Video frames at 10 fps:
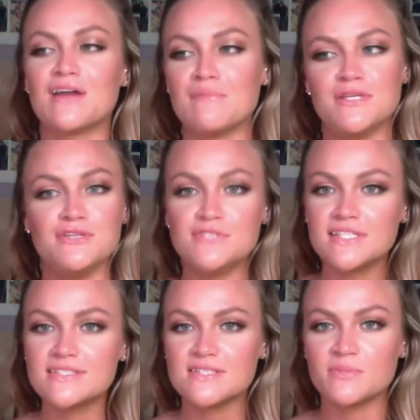I've been using
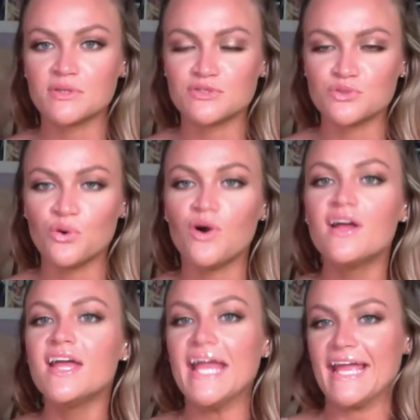it since middle school,
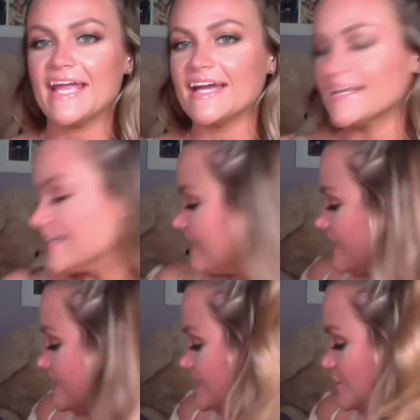and
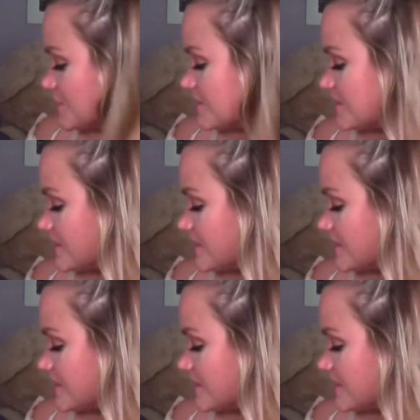it is just